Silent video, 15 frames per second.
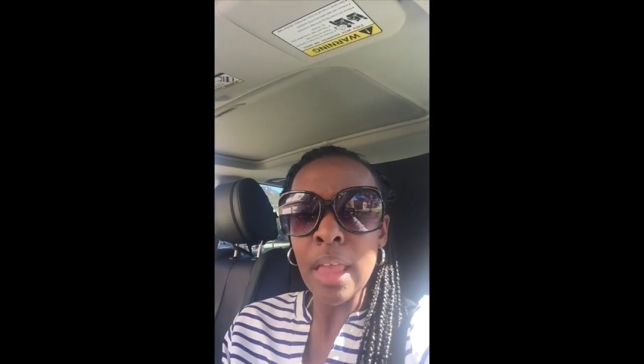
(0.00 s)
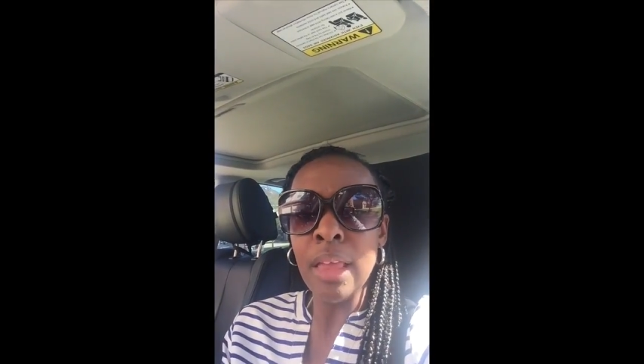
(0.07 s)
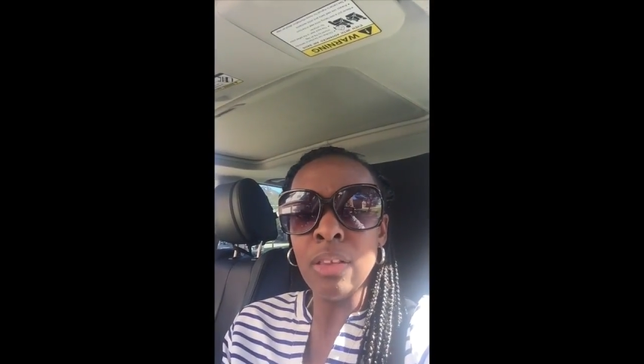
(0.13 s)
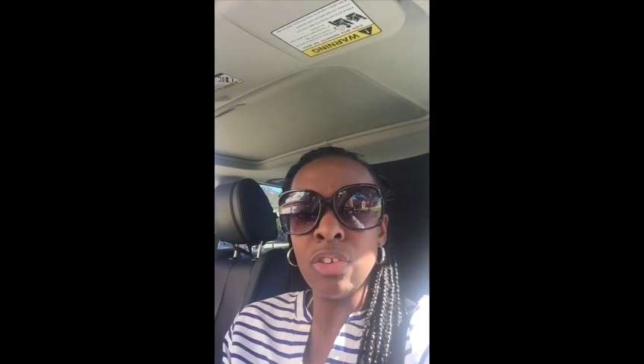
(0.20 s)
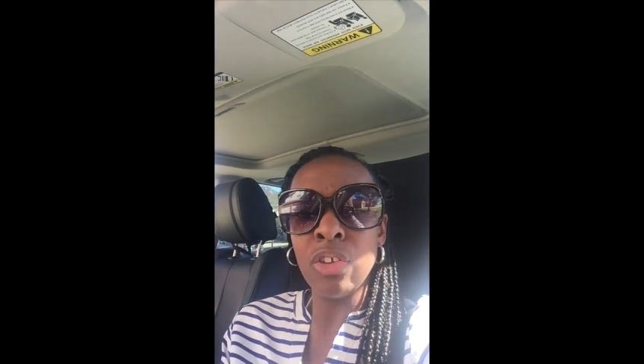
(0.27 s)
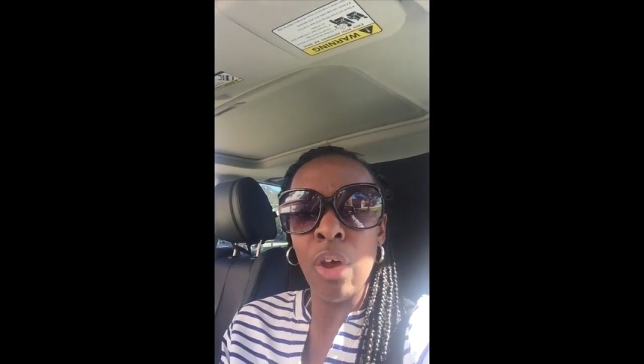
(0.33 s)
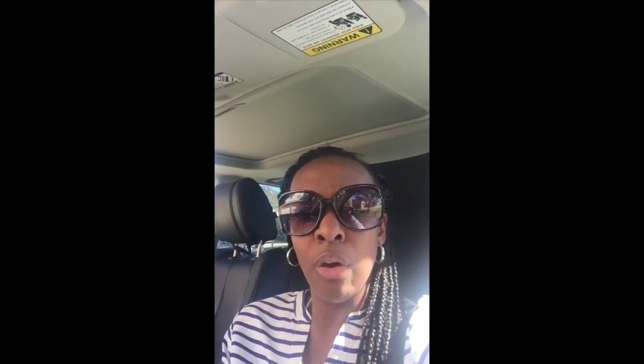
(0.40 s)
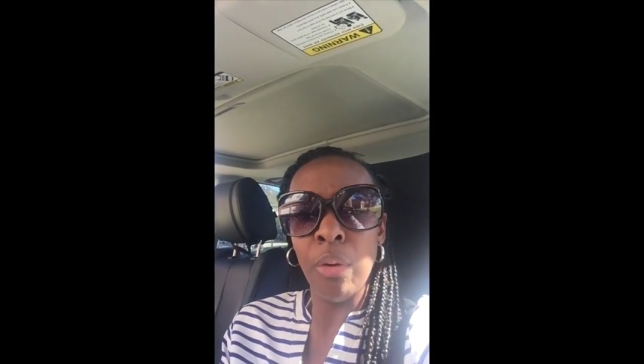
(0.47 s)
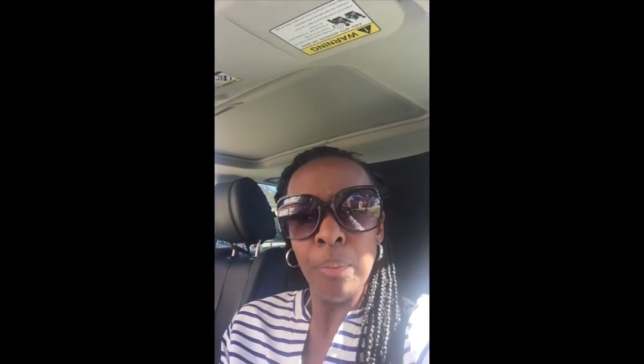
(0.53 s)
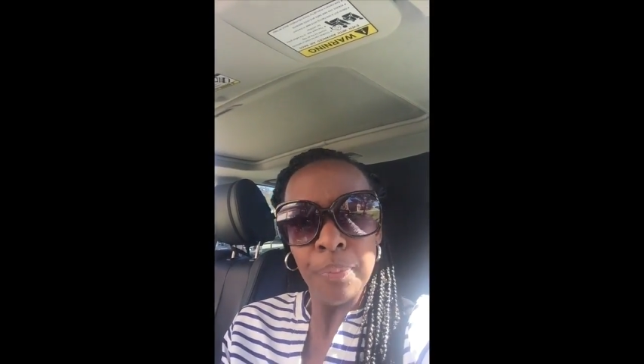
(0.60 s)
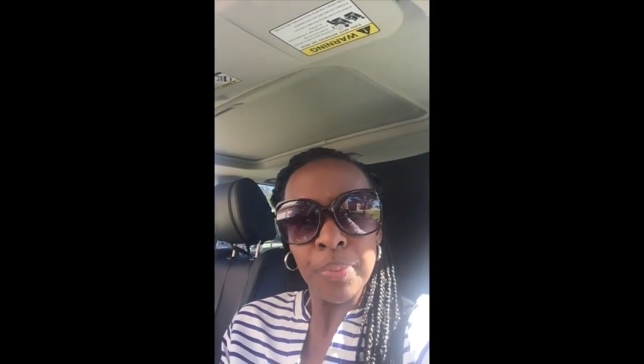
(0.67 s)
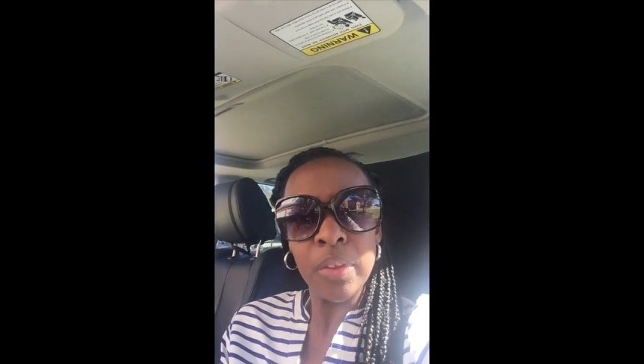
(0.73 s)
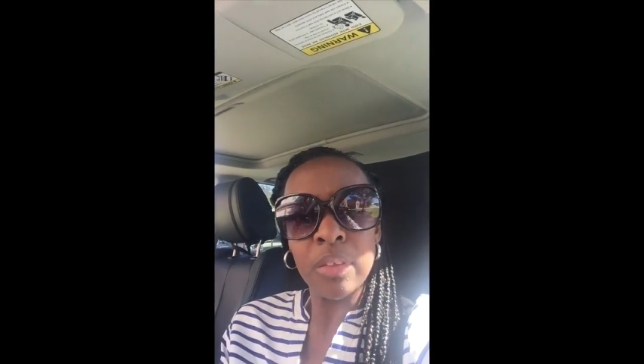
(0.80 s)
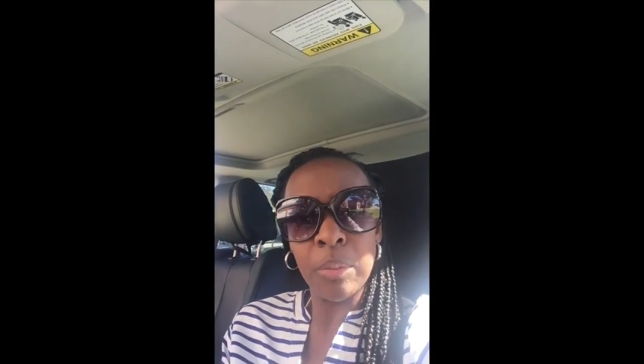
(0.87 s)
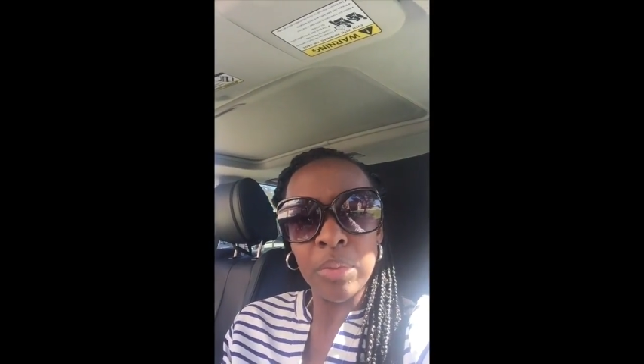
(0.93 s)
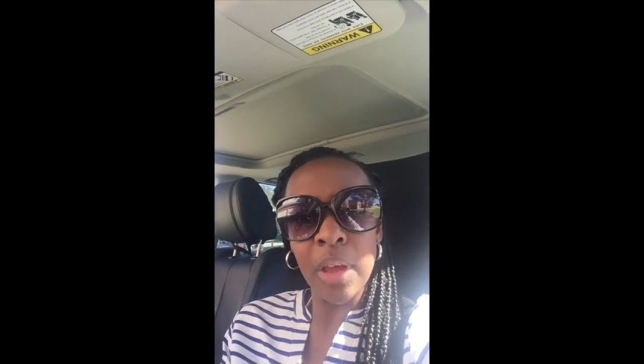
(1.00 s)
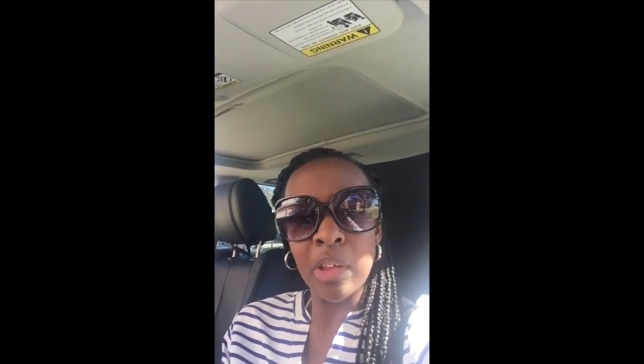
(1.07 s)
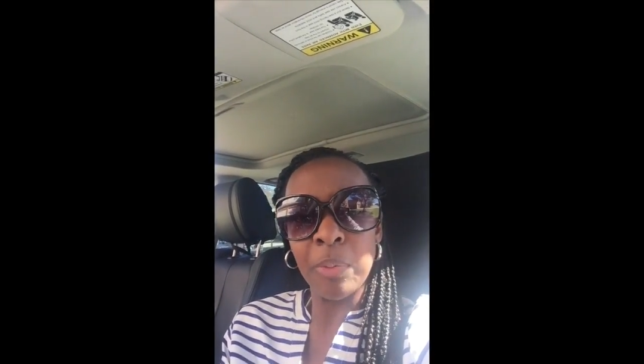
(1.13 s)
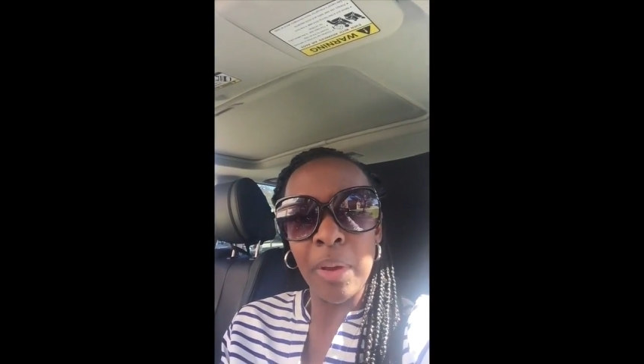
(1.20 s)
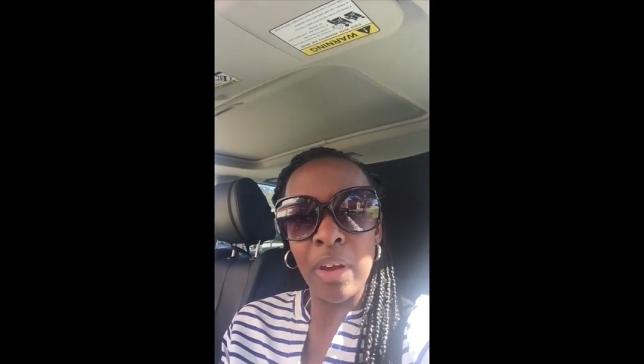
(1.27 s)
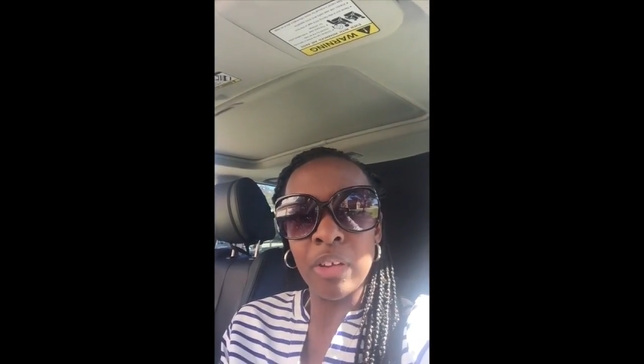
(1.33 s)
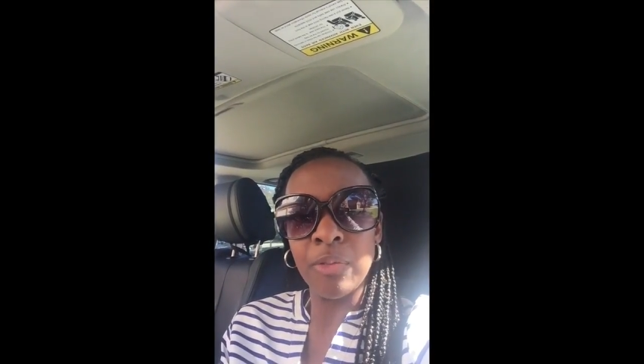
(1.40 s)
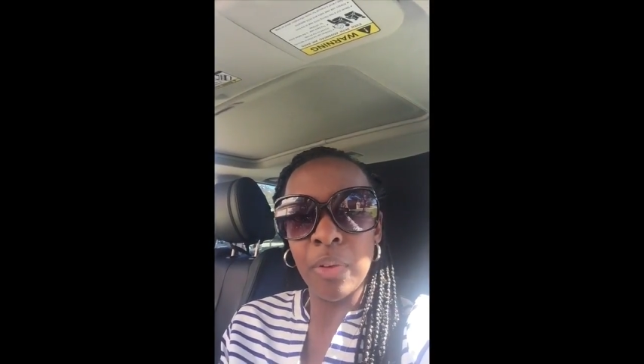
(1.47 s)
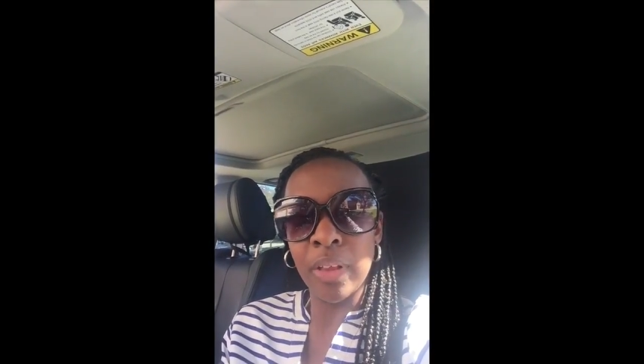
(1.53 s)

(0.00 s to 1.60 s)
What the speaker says: And so sometimes parents